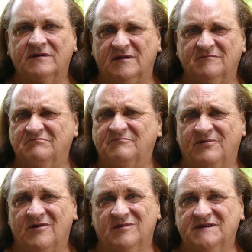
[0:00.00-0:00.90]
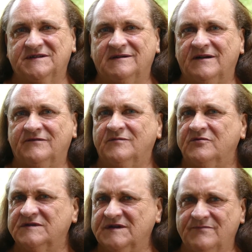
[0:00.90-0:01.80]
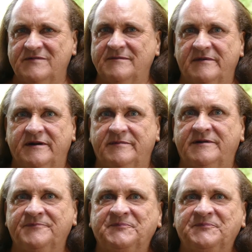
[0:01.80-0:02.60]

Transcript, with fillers: um, probably still have the book somewhere maybe,